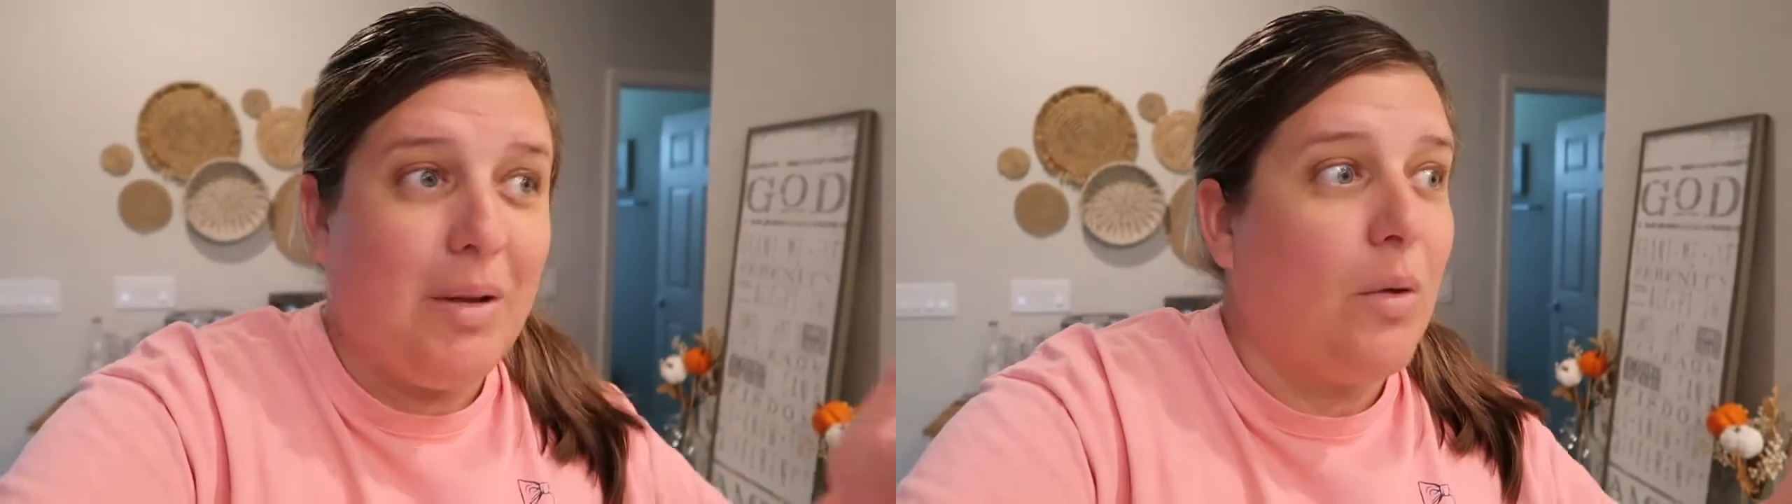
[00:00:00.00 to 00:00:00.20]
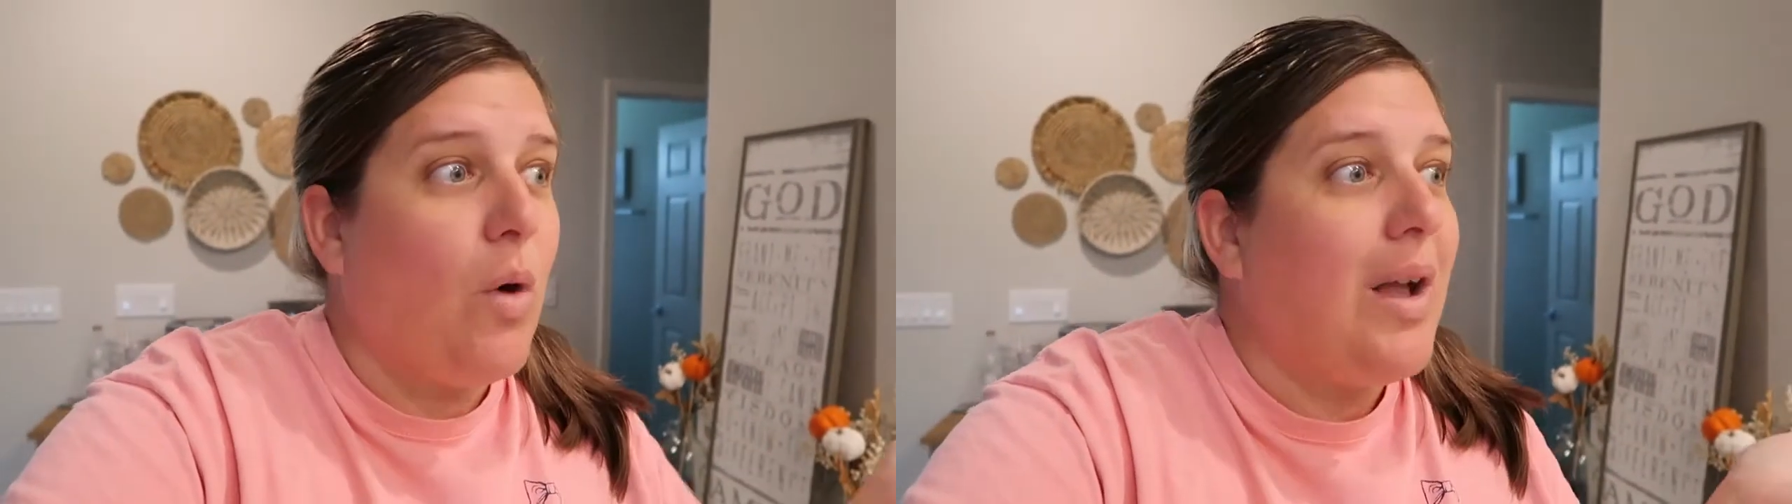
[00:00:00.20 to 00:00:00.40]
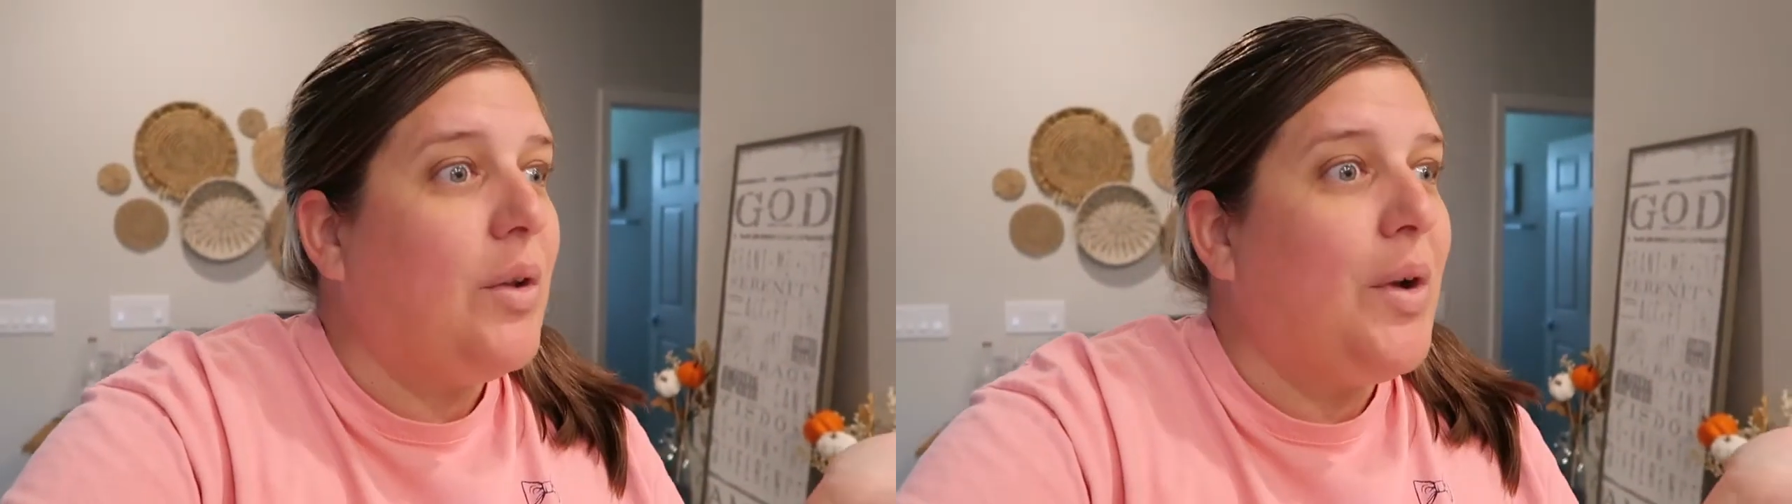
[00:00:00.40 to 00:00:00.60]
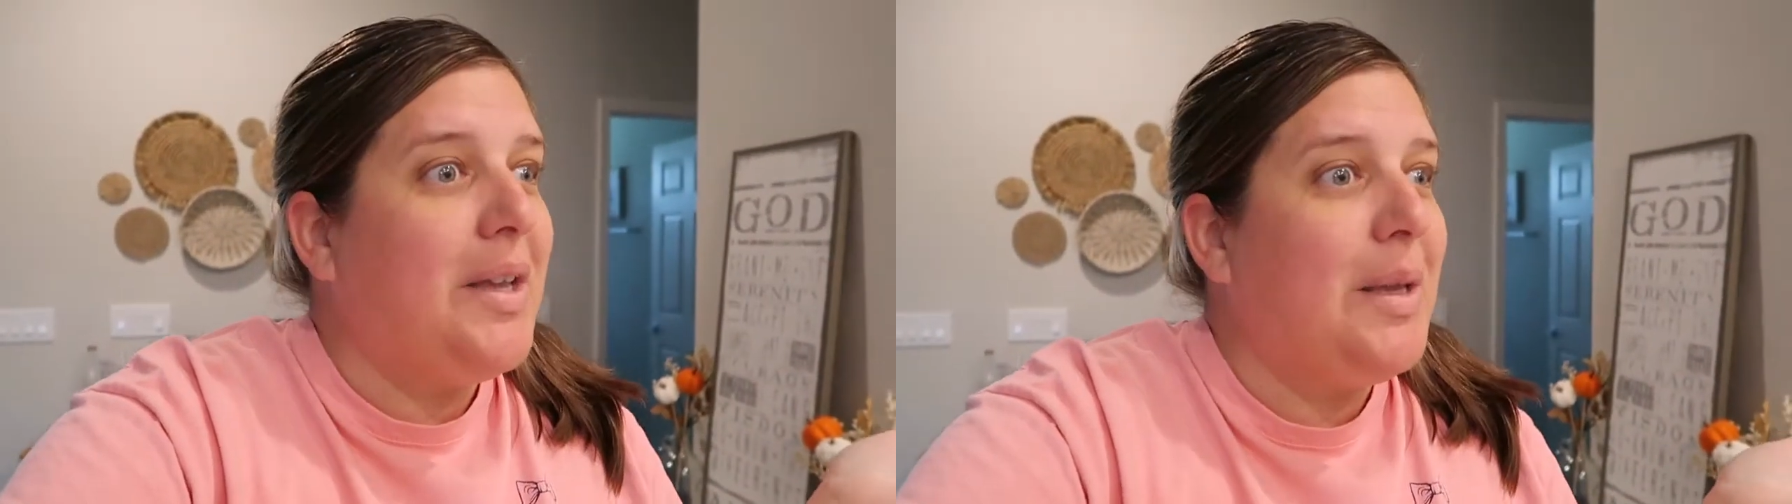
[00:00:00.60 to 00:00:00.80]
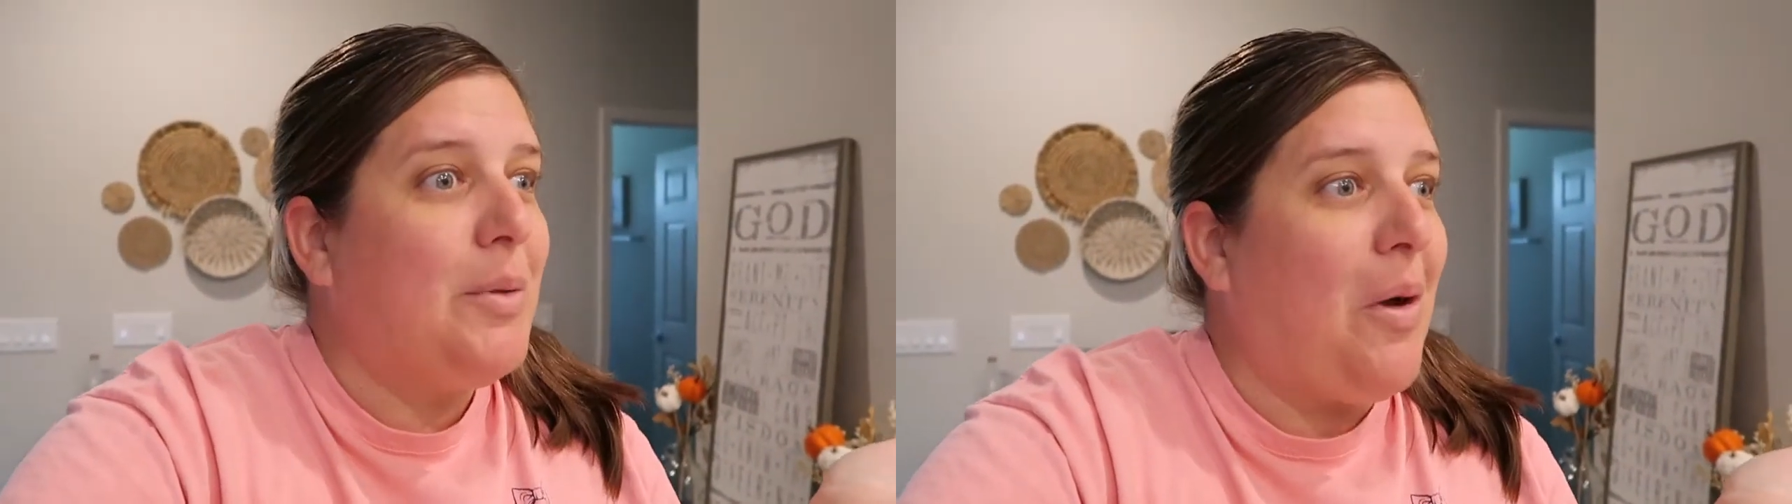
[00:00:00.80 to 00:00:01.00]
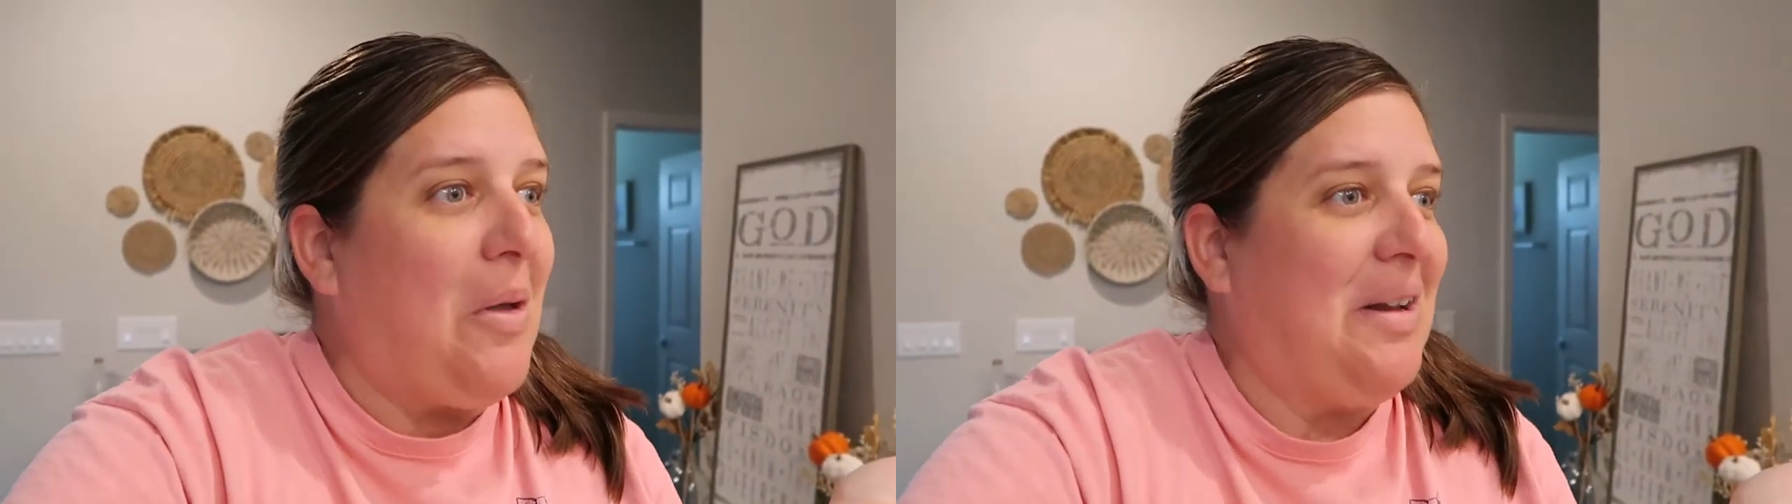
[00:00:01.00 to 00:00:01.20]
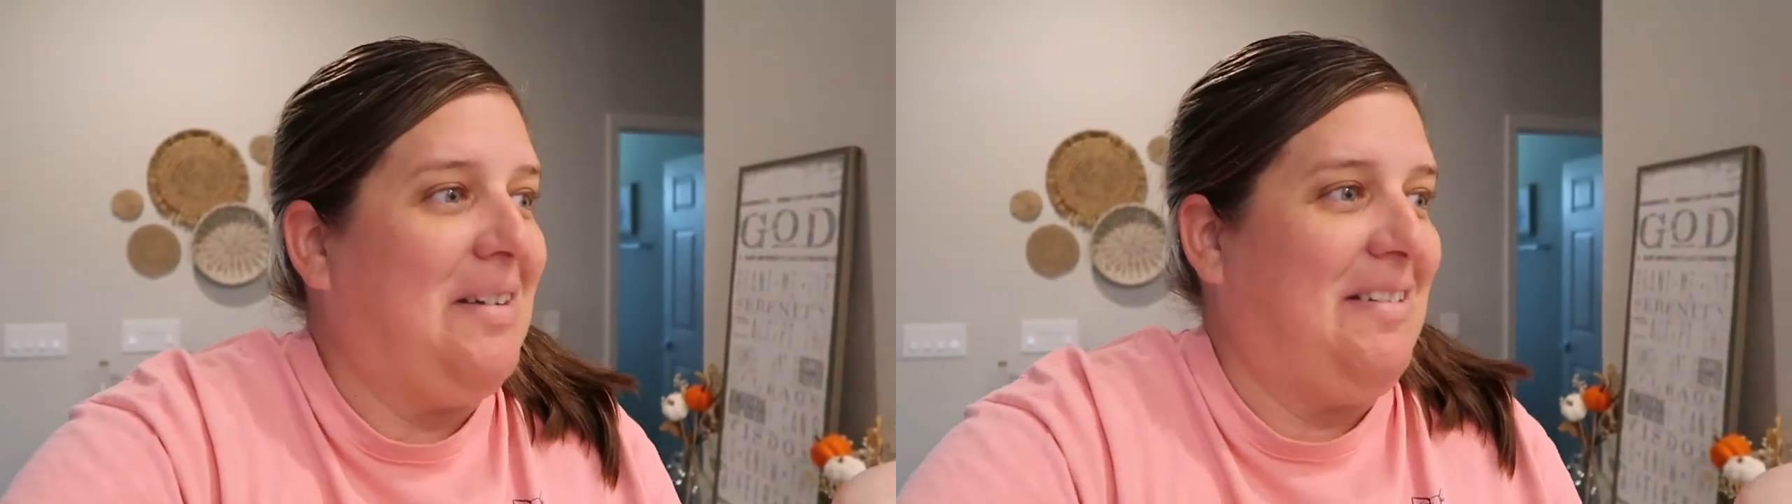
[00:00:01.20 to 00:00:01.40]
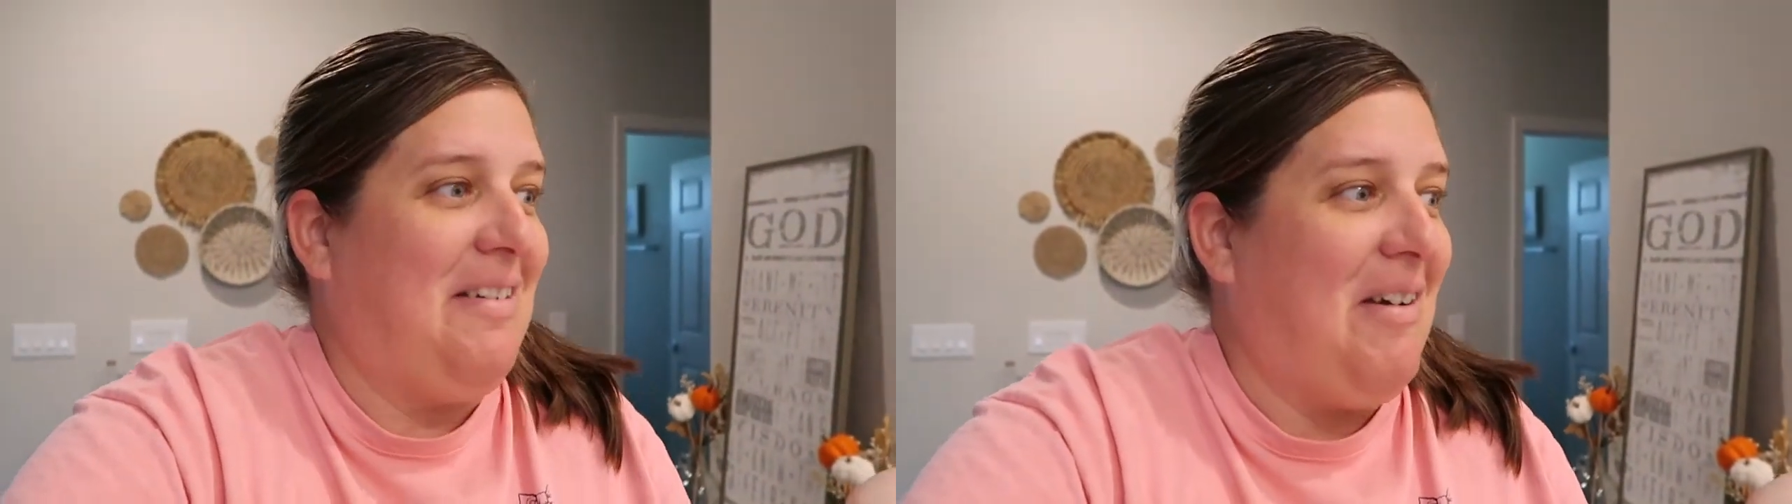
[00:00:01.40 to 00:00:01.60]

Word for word: why do I keep calling it a